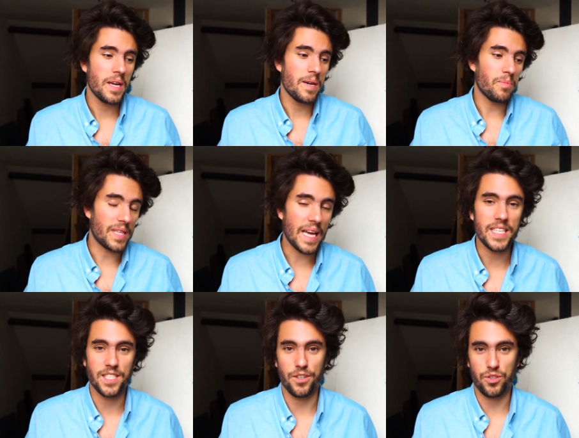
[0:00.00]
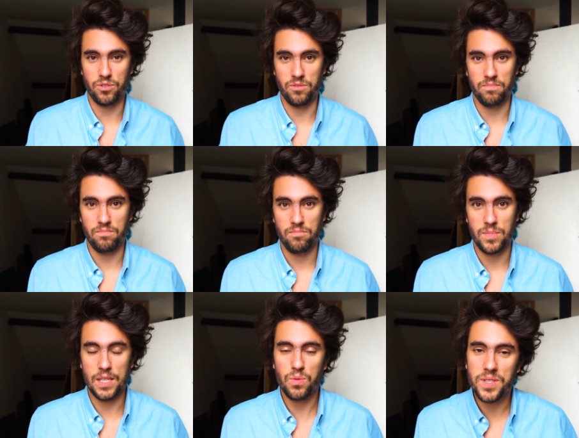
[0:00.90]
but that is not true.
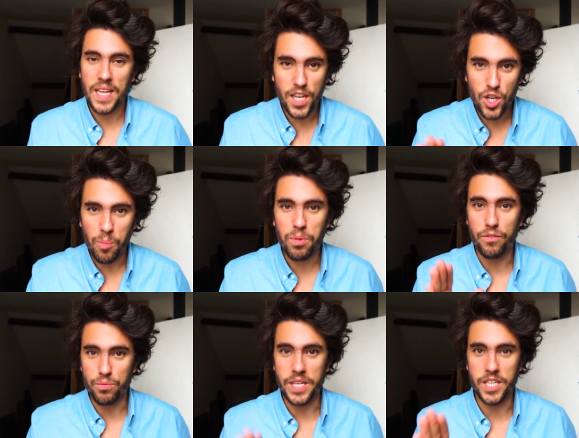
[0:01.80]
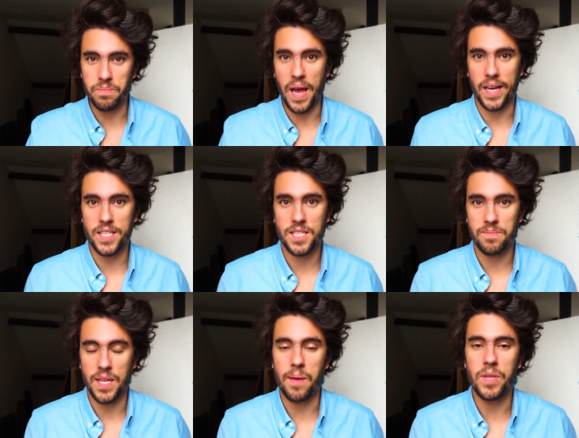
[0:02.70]
It will take a couple of weeks max.
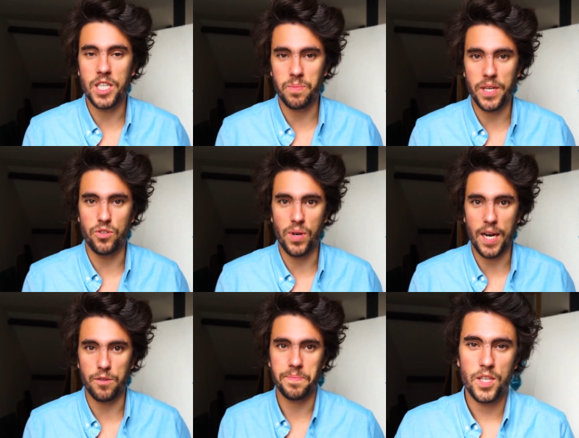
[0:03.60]
Let me explain you how.